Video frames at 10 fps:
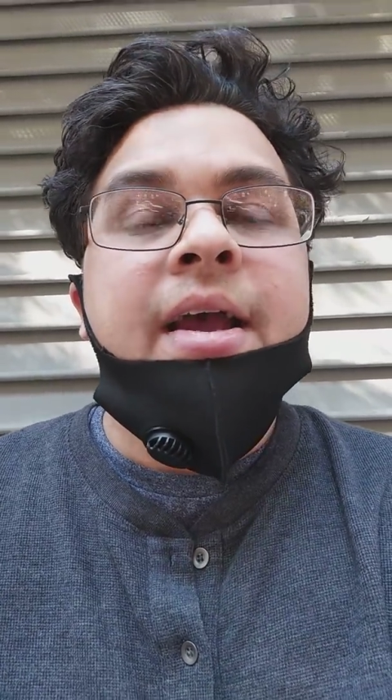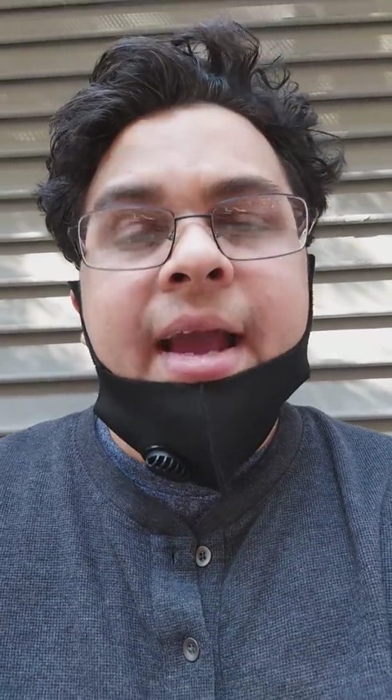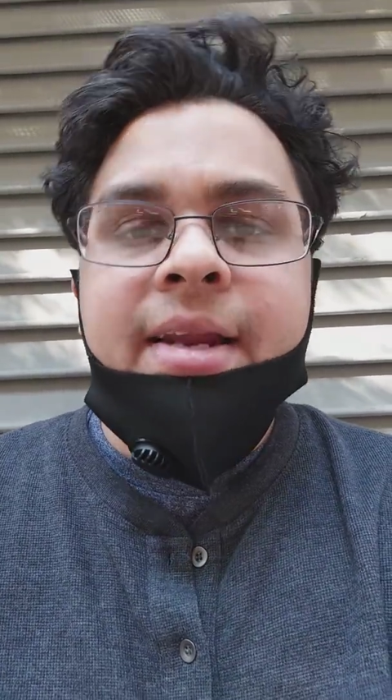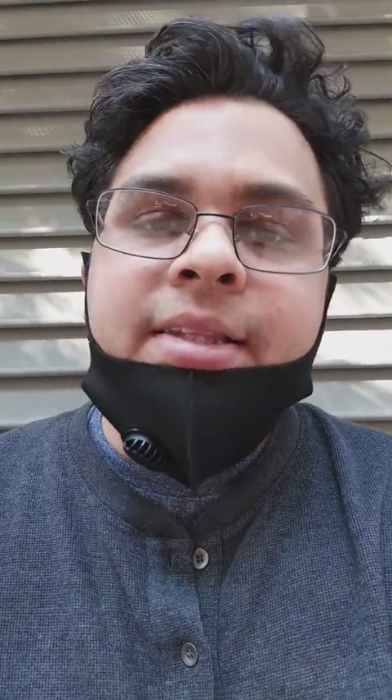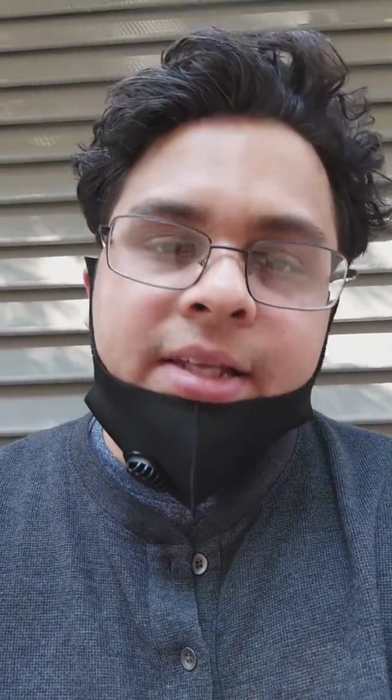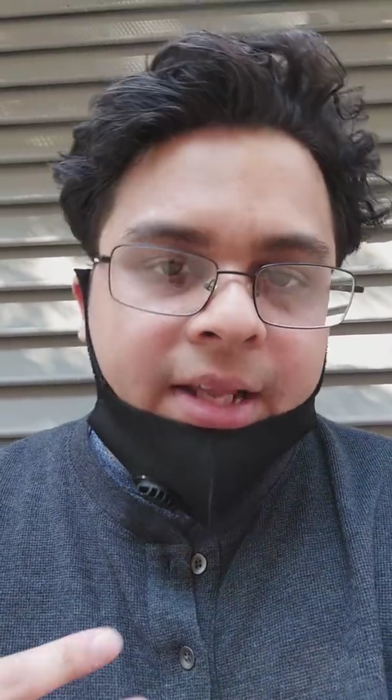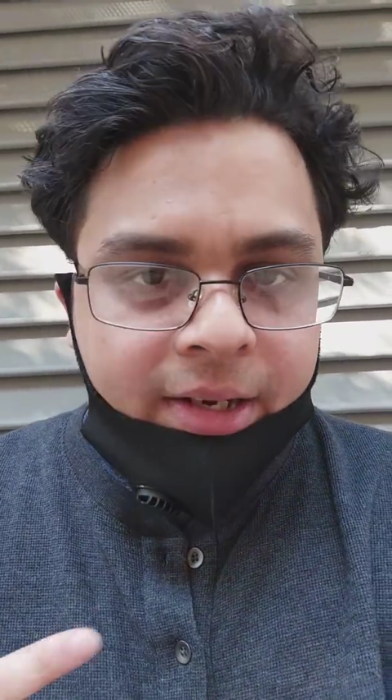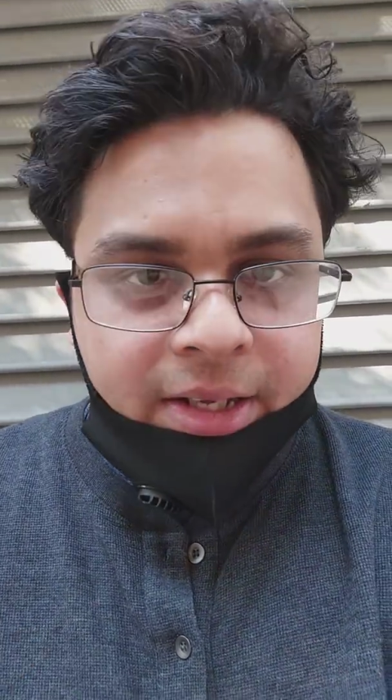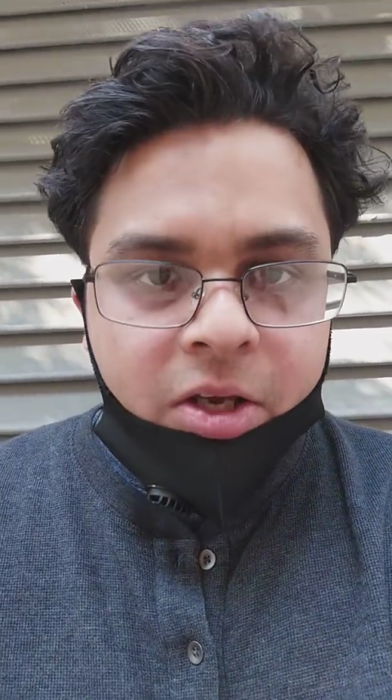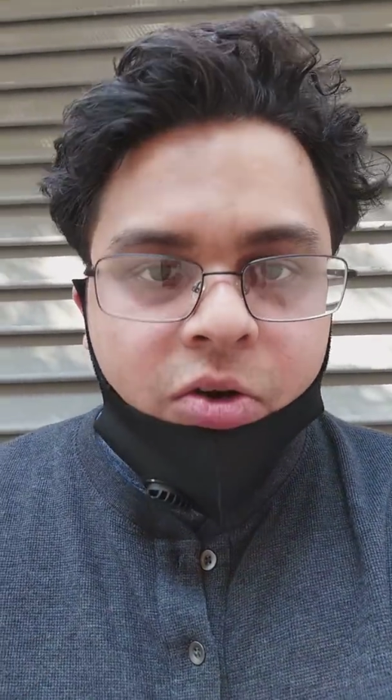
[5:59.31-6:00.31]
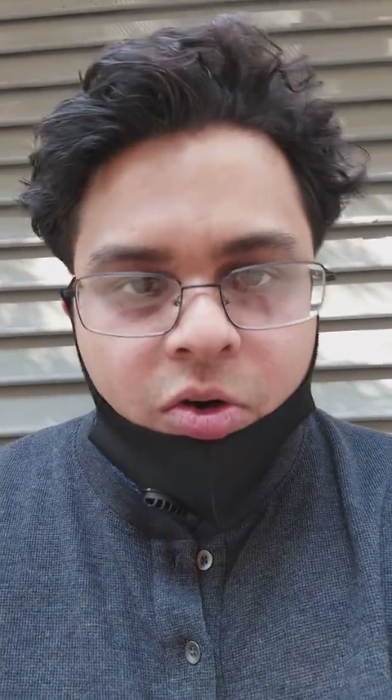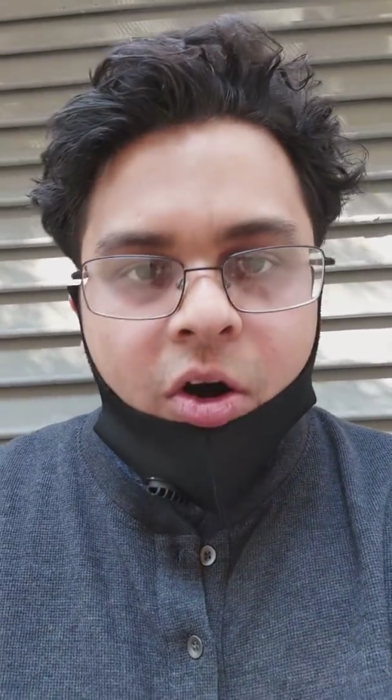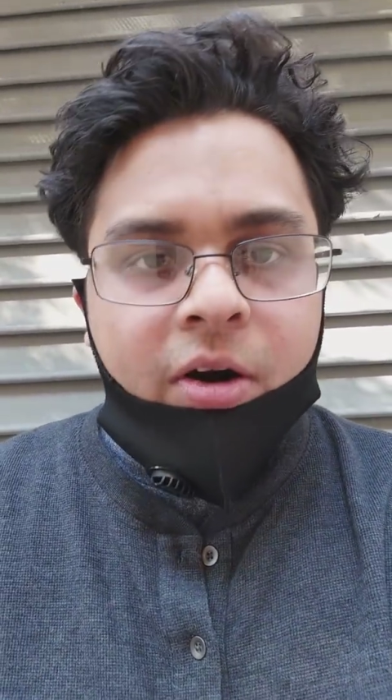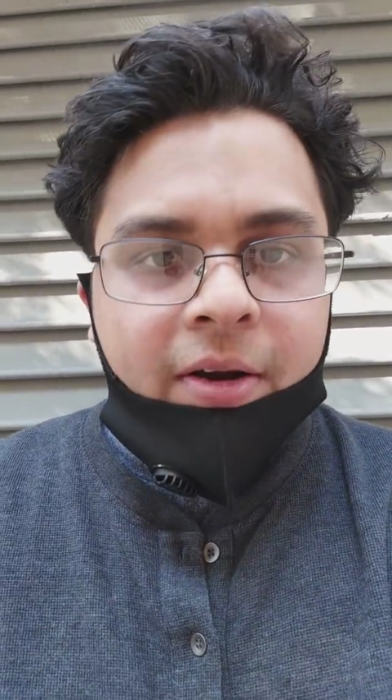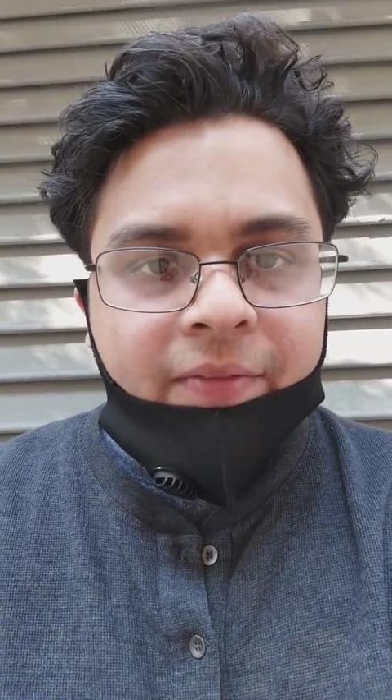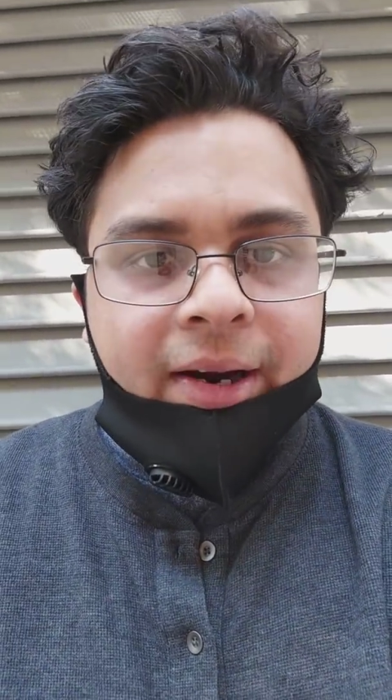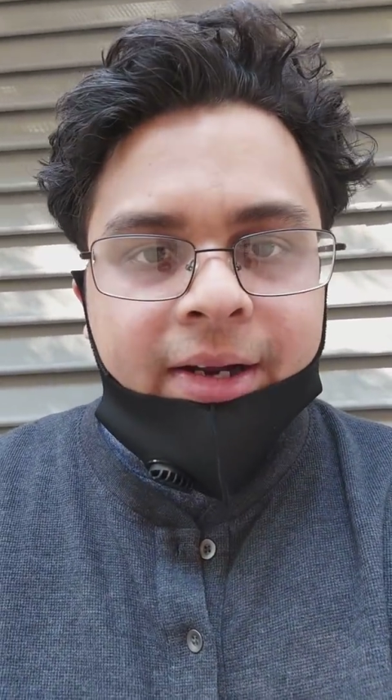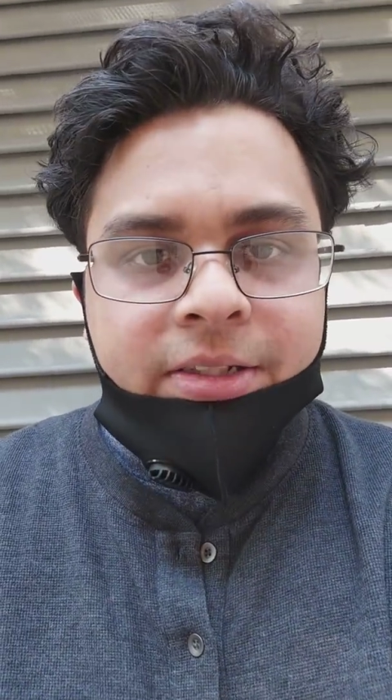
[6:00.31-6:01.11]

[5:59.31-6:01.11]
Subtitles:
anything that cure coronavirus.